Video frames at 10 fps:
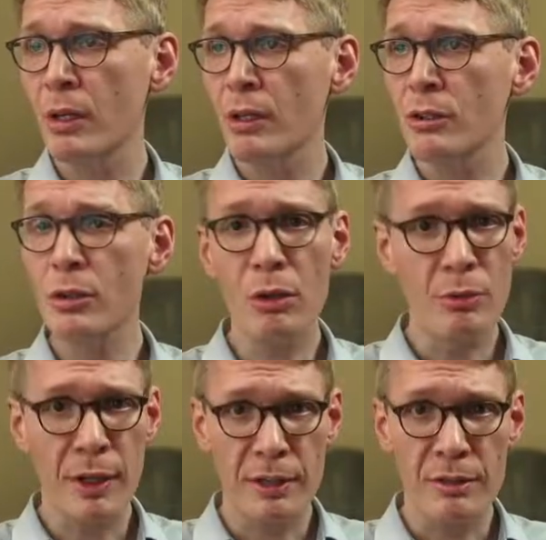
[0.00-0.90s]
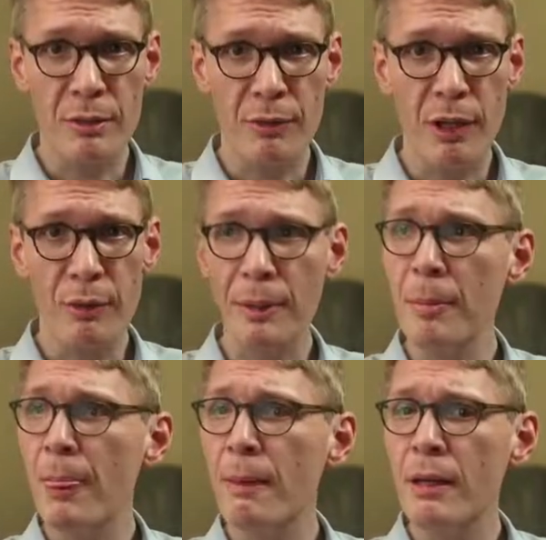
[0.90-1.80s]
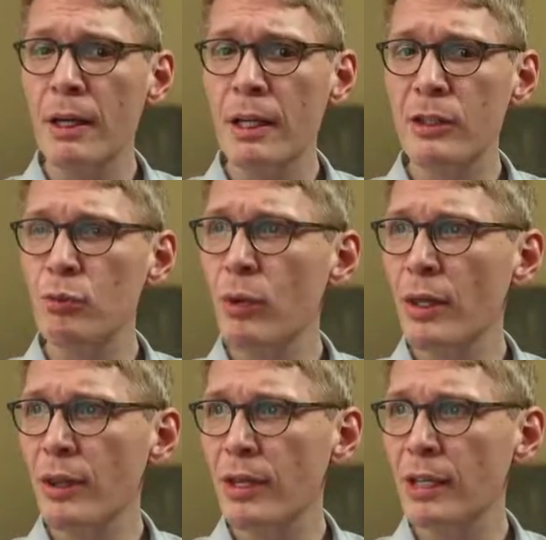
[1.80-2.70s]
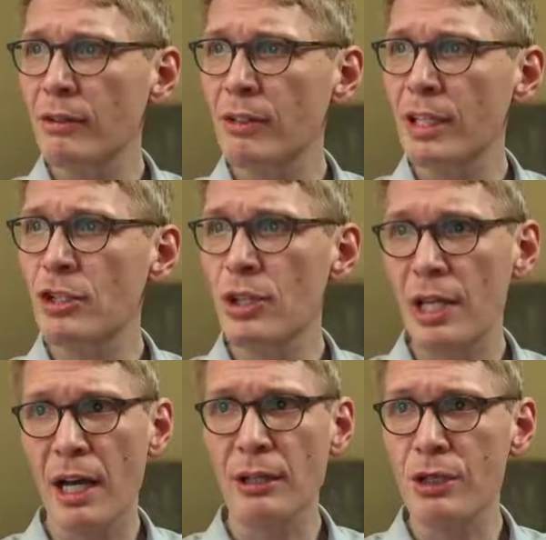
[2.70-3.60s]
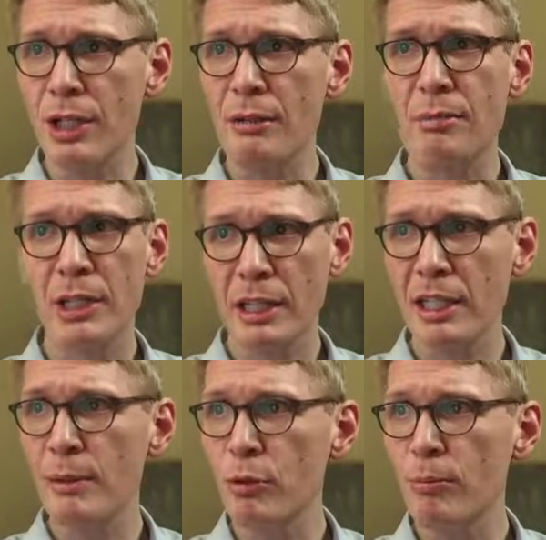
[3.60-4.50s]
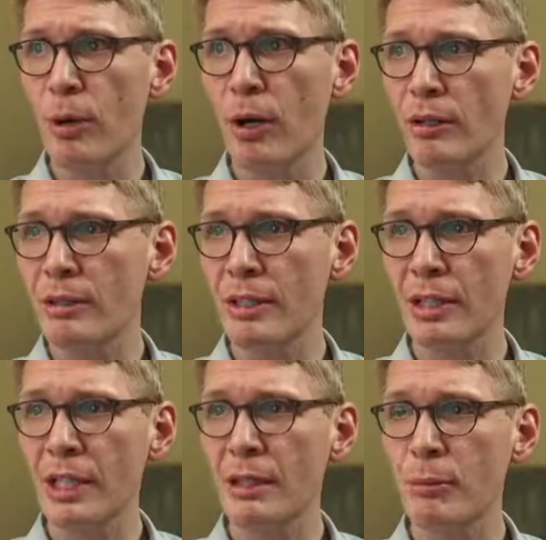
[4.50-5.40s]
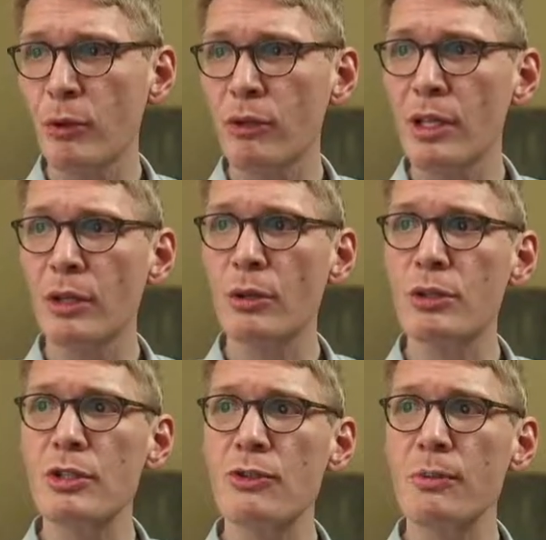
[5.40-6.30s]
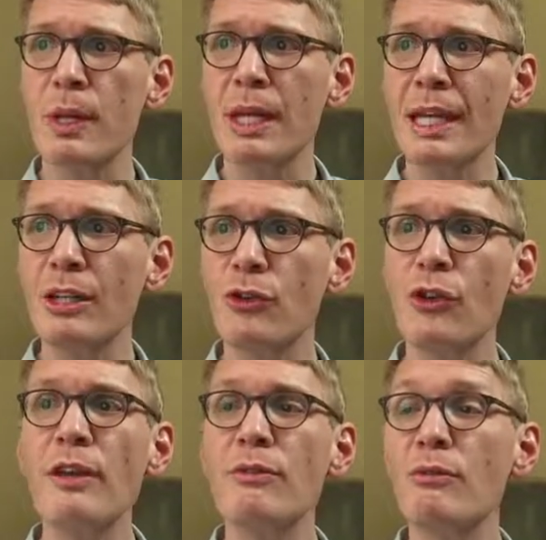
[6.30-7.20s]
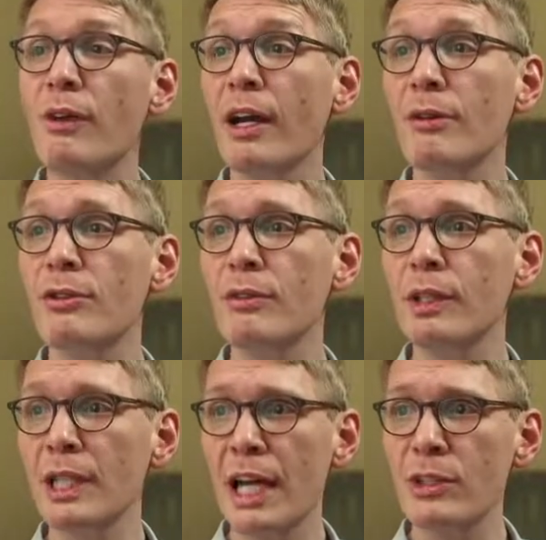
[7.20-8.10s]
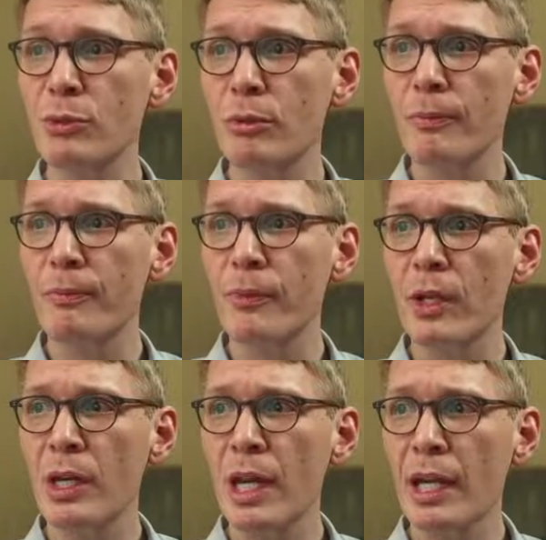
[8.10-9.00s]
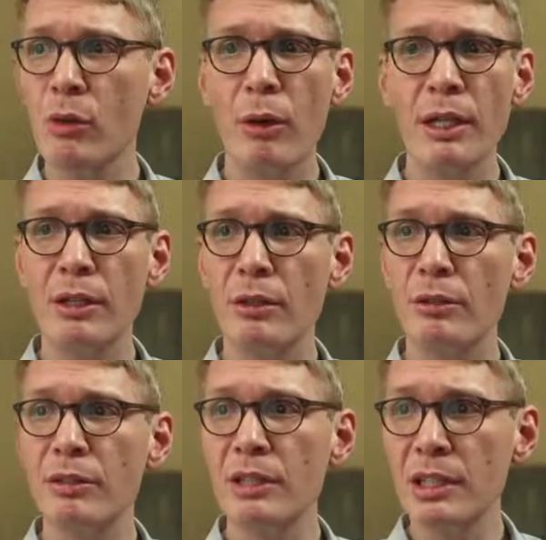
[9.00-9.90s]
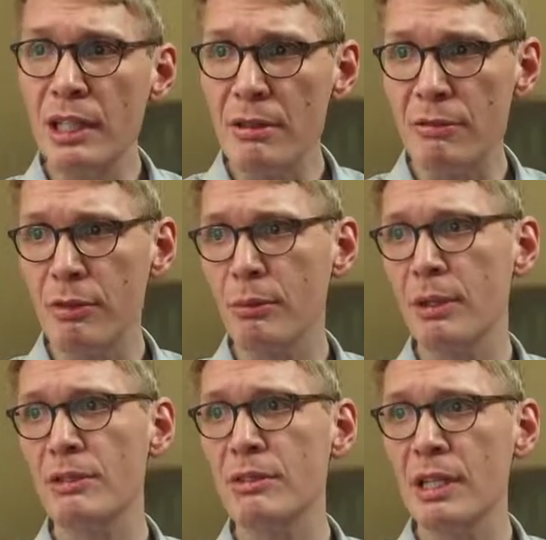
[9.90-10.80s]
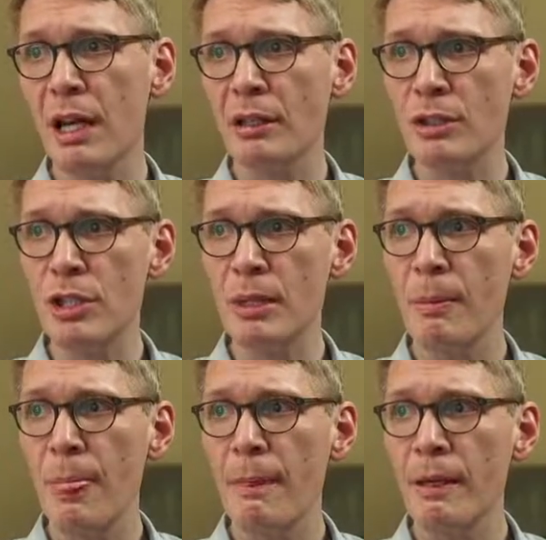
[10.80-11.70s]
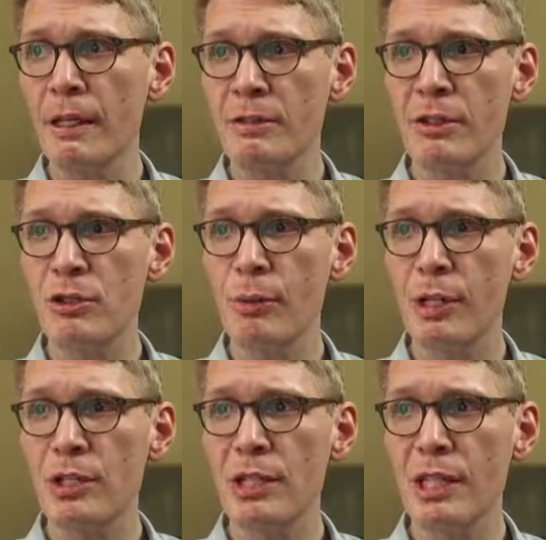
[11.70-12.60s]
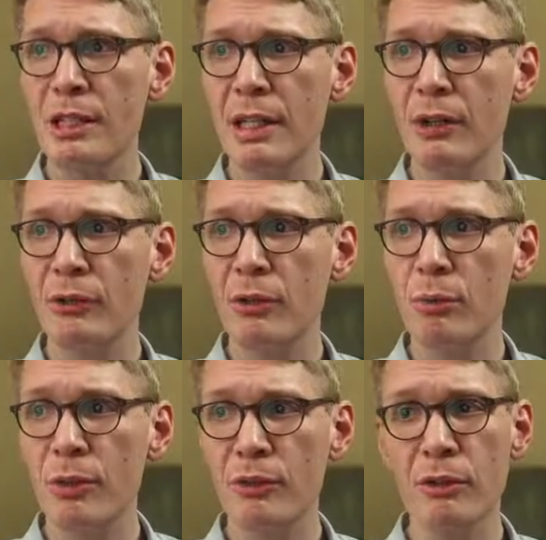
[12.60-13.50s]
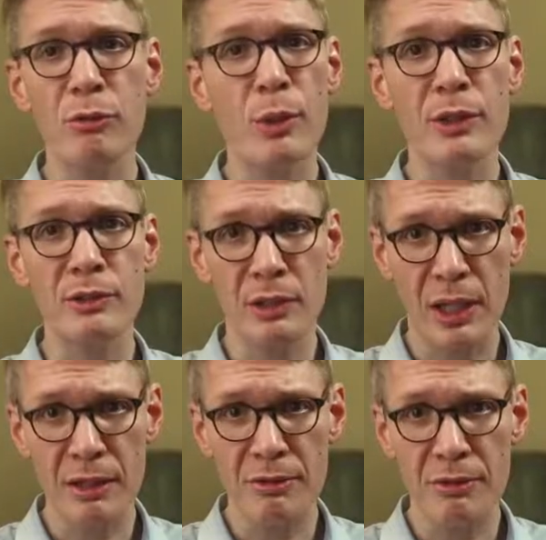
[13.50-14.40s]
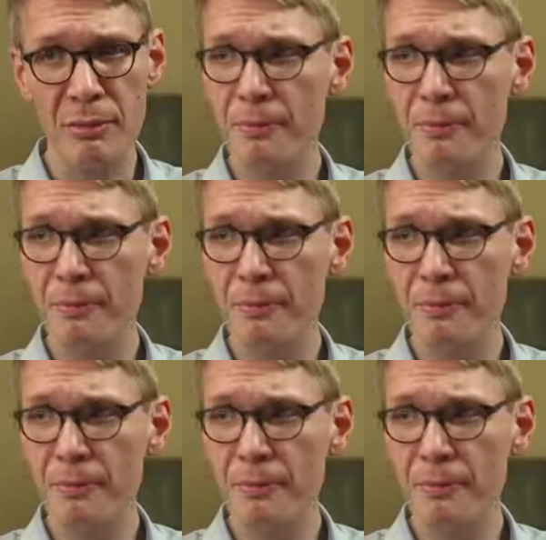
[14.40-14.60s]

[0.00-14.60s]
So Cohn writes the following. It is one thing to teach theology, like Niebuhr, Barth, Tillich, and most theologians, in the safe environs of a classroom, and quite another to live one's theology in a situation that entails the risk of one's life.